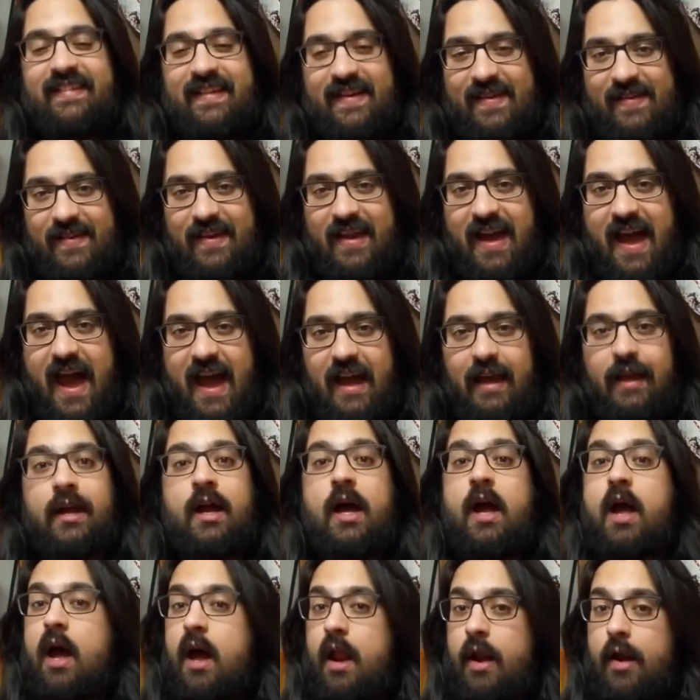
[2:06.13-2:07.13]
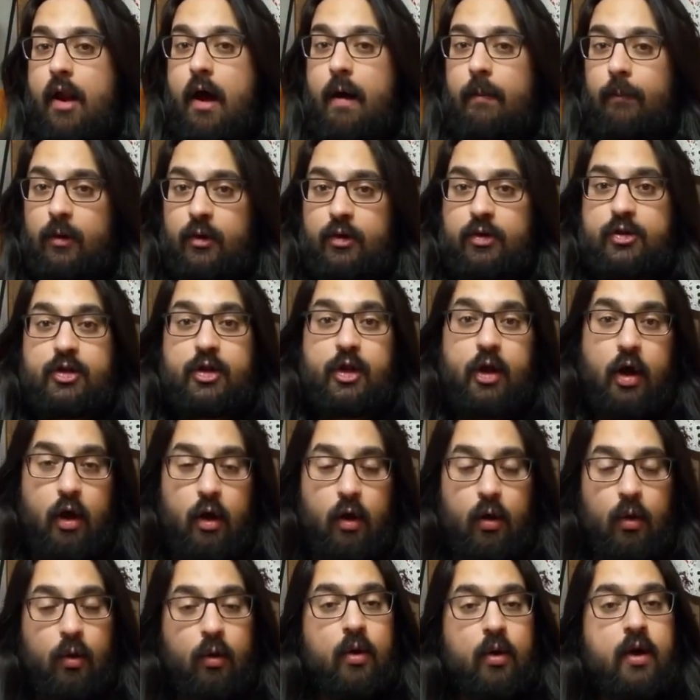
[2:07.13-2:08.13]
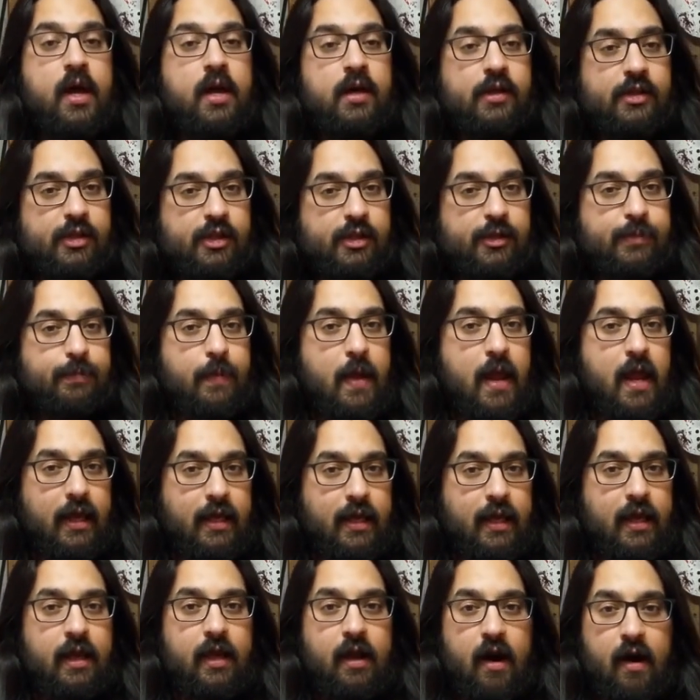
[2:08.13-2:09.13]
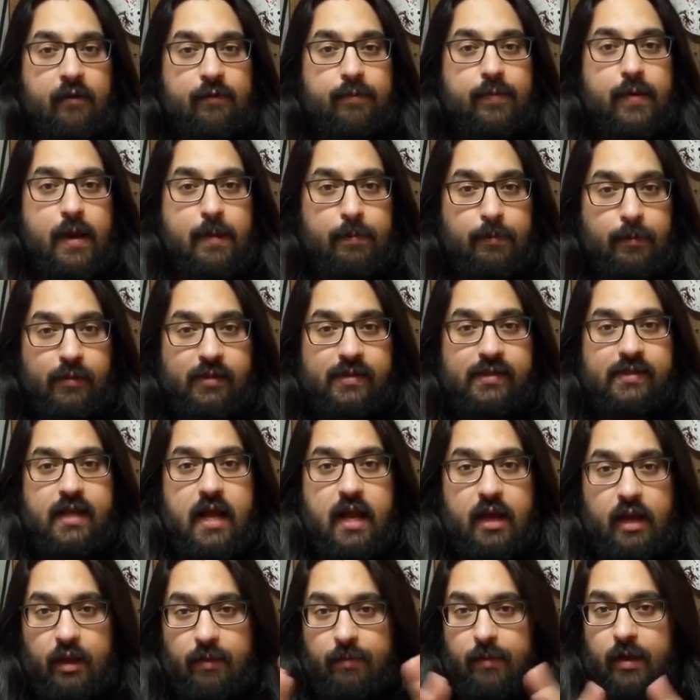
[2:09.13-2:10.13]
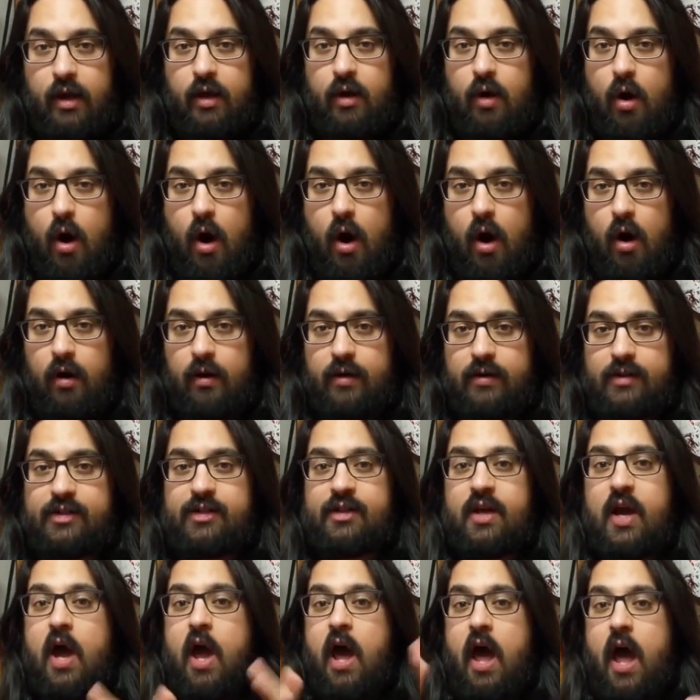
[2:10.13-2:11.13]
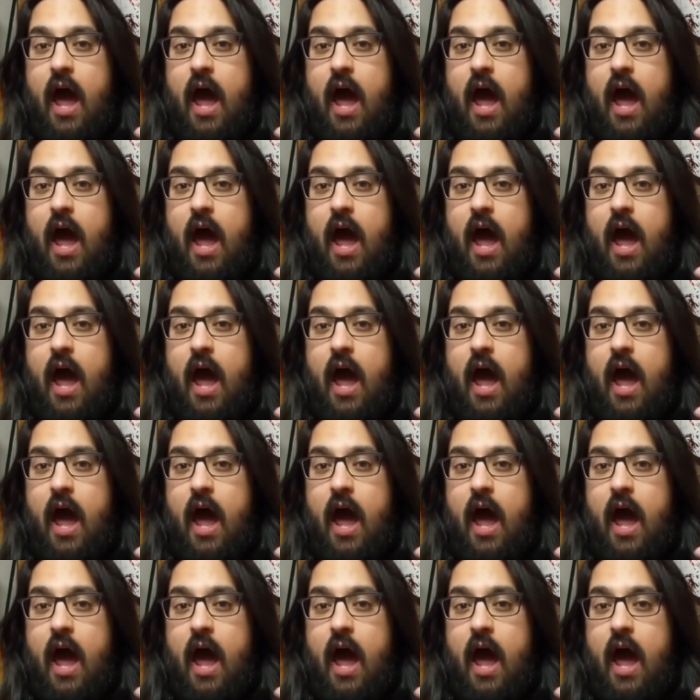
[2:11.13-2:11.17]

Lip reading: Okay? Number two, speaking of people sending me cards,